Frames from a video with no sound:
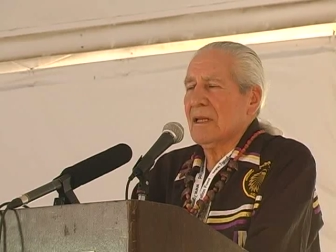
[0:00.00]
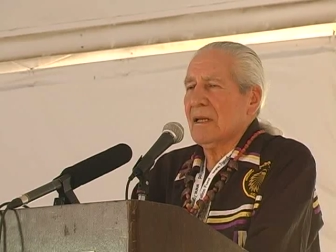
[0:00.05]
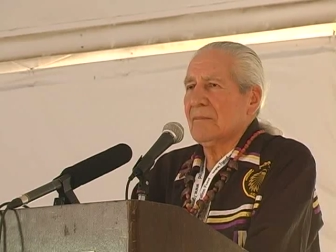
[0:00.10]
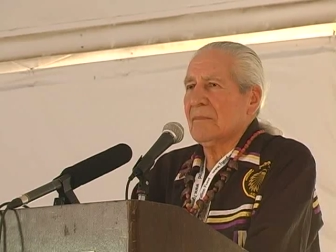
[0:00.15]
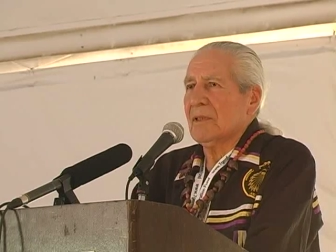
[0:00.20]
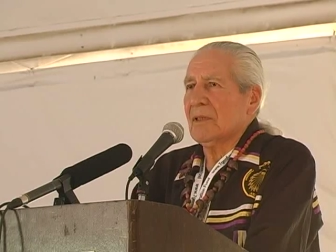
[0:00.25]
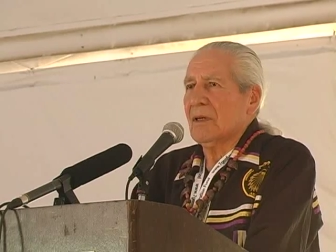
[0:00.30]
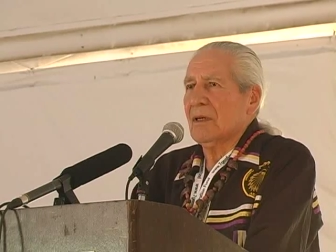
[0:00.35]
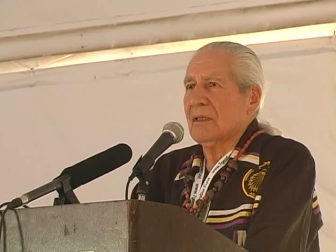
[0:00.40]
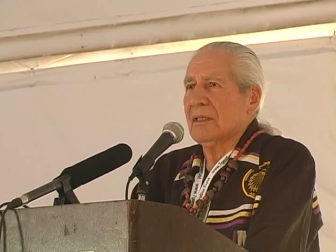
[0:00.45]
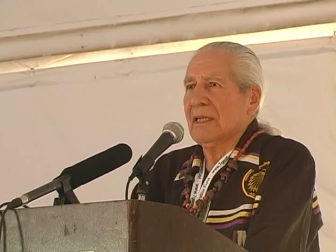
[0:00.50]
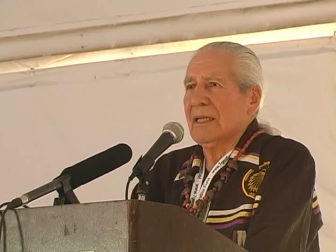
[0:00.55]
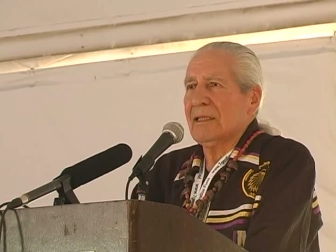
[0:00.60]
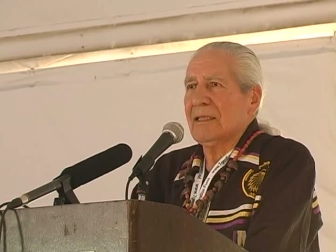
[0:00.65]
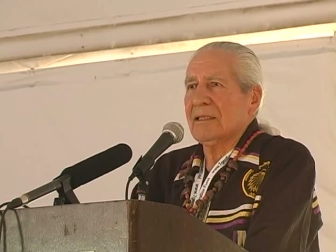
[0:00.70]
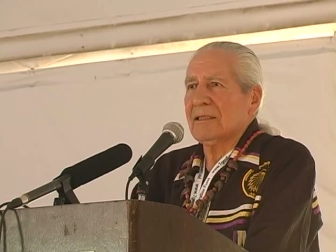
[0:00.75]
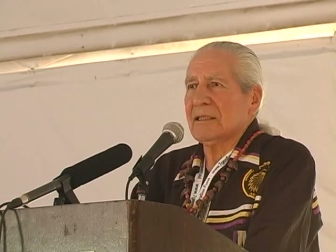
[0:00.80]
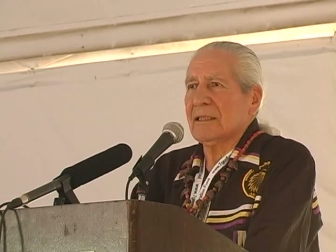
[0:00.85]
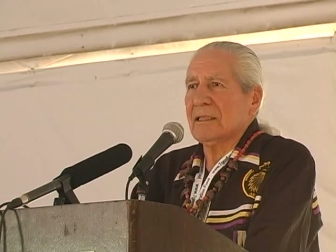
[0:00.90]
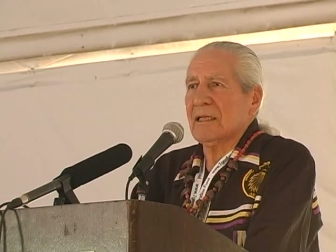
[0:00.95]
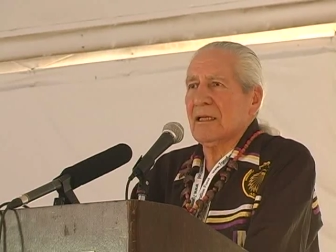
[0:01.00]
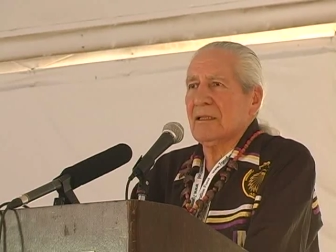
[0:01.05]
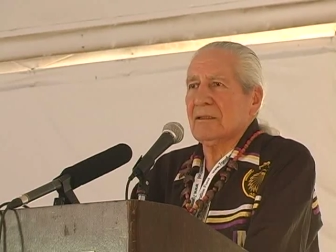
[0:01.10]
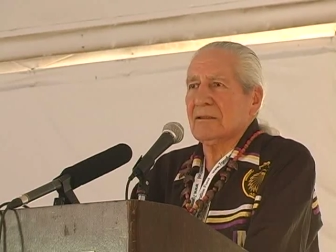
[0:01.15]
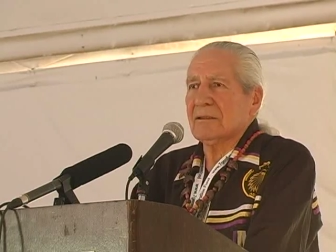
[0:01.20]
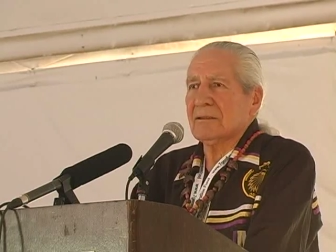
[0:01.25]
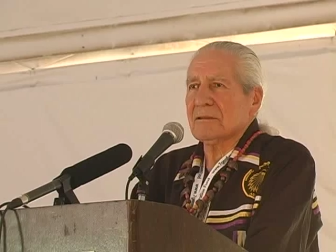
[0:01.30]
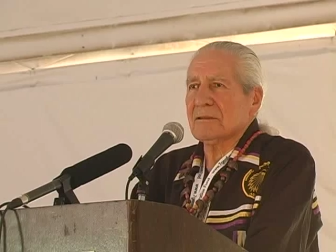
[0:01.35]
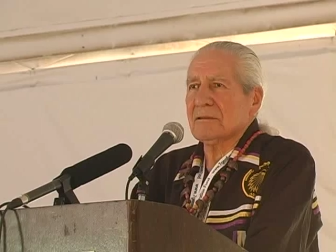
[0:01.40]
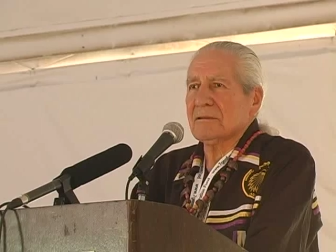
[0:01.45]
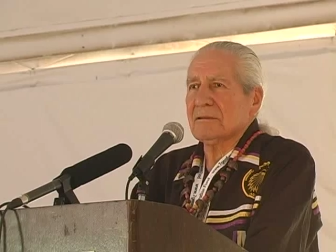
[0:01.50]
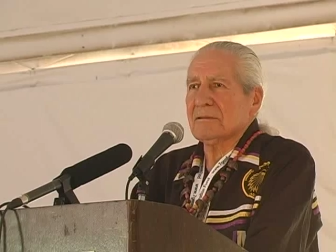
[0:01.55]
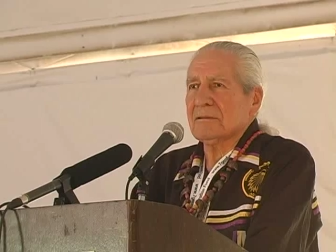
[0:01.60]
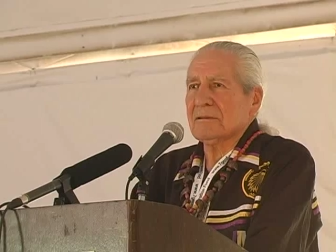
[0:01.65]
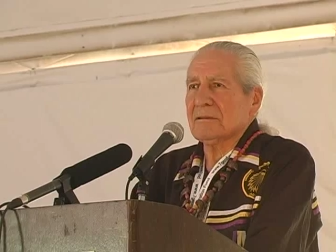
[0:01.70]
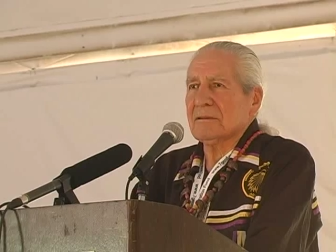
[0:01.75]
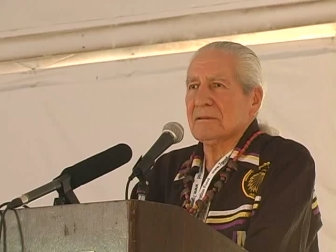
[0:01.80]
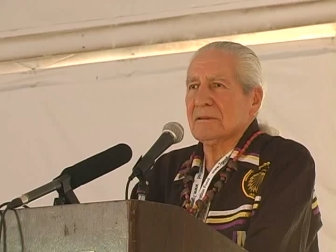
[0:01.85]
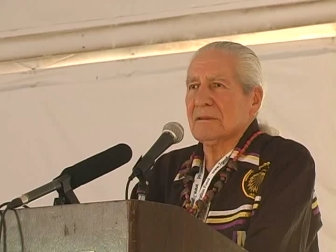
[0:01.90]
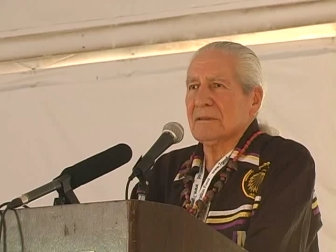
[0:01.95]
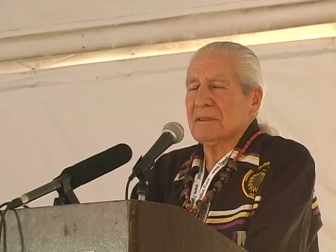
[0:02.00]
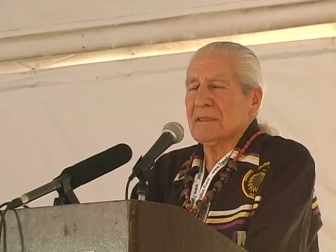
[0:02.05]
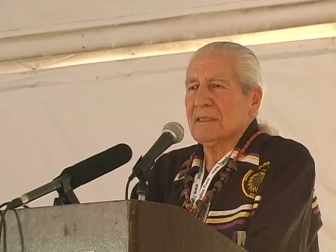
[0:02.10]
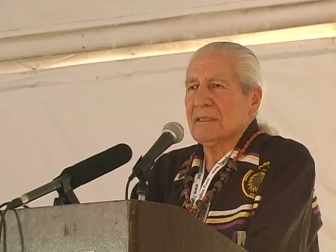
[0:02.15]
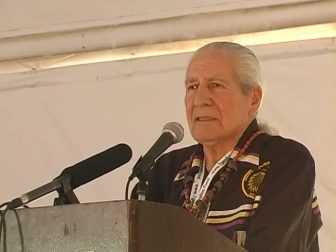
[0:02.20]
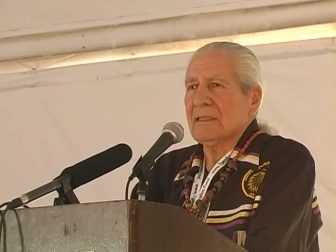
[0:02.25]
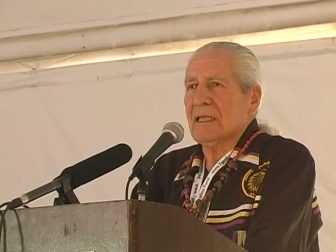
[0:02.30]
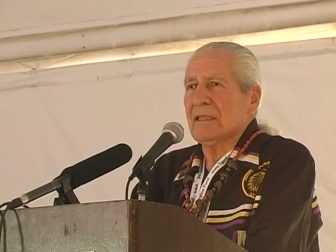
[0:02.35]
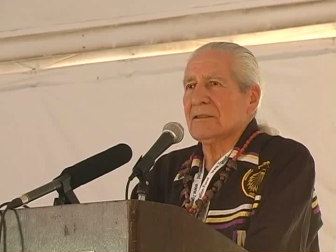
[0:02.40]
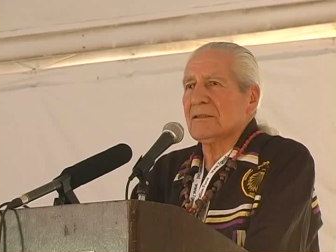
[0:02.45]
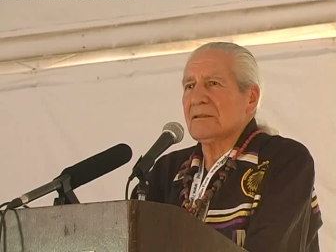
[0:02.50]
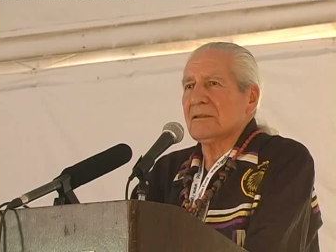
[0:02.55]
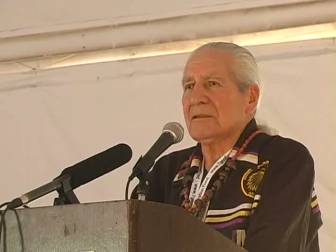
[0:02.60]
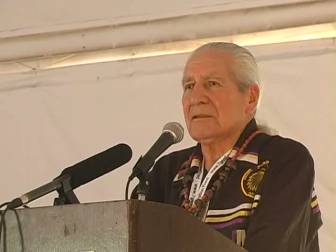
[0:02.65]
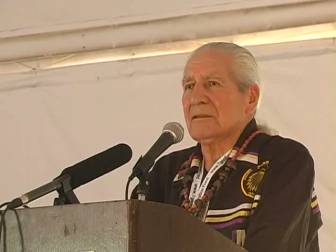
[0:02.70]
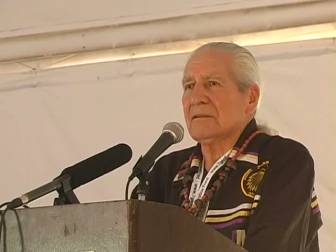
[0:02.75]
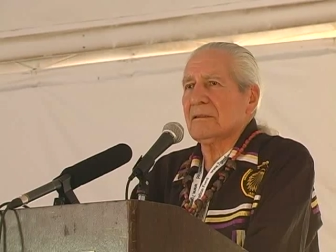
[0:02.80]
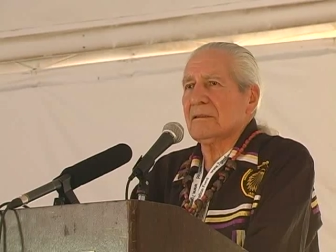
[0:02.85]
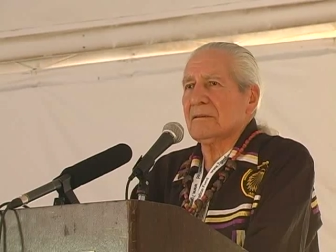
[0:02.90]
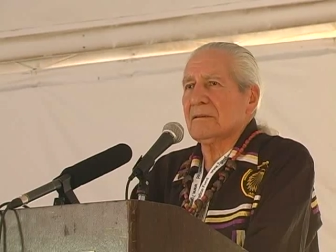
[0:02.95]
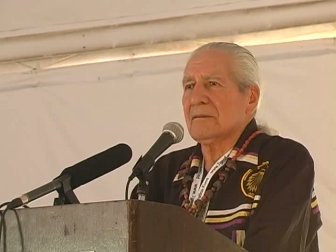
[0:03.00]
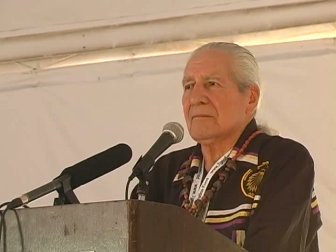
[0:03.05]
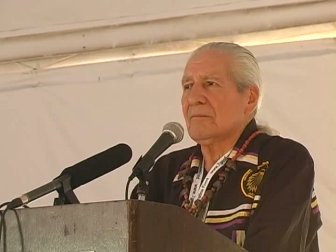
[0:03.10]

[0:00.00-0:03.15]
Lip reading: Beyond anything else, that's your